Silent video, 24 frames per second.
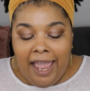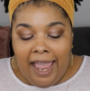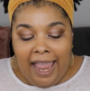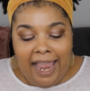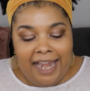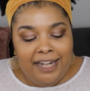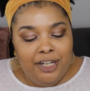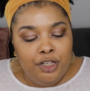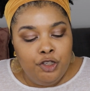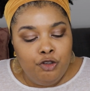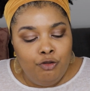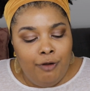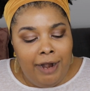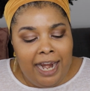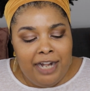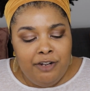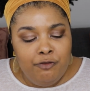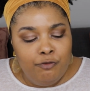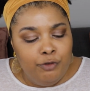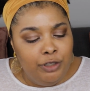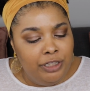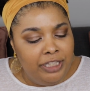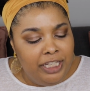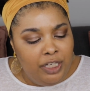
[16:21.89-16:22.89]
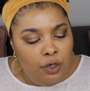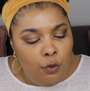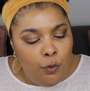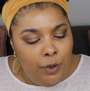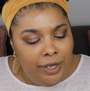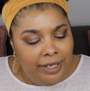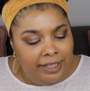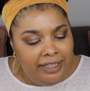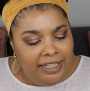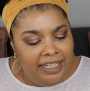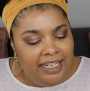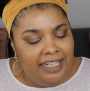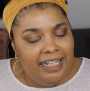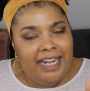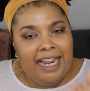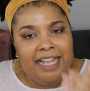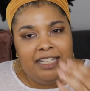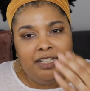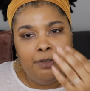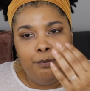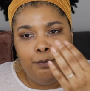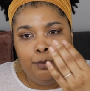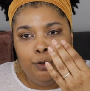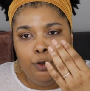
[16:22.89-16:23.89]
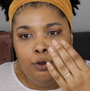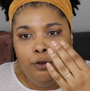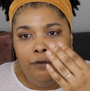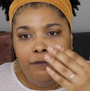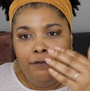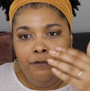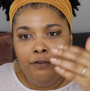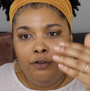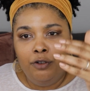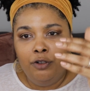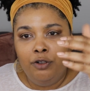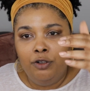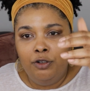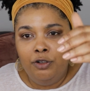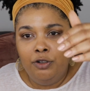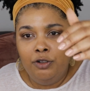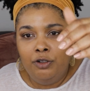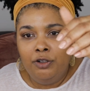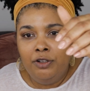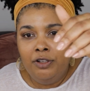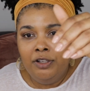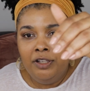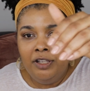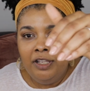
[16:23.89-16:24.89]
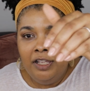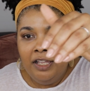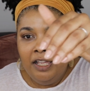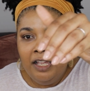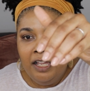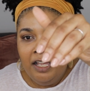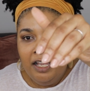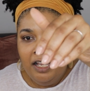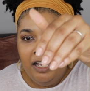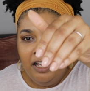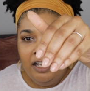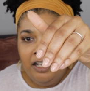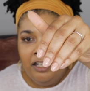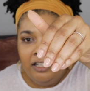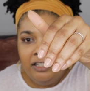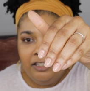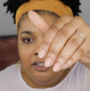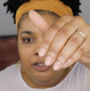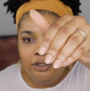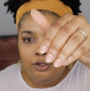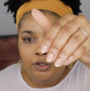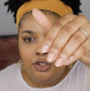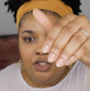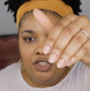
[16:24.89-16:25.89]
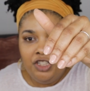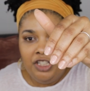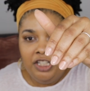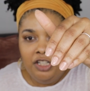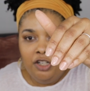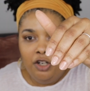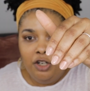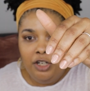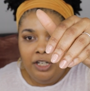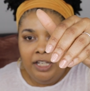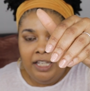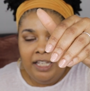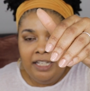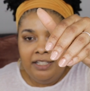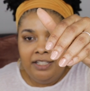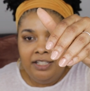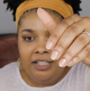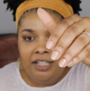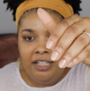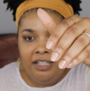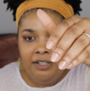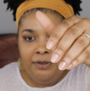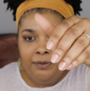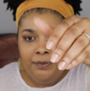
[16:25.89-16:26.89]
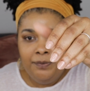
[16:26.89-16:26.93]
And it dried really quickly, and it has a beautiful little sheen on it.